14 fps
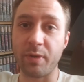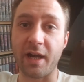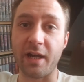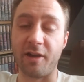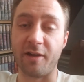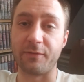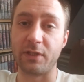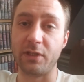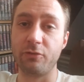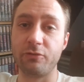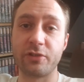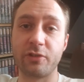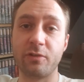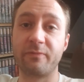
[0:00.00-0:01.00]
PewDiePie
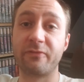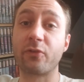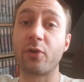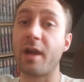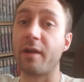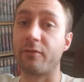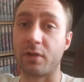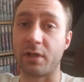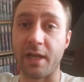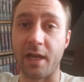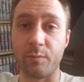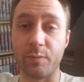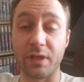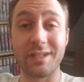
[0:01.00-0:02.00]
off of YouTube
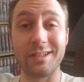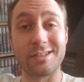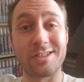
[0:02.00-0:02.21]
forever now,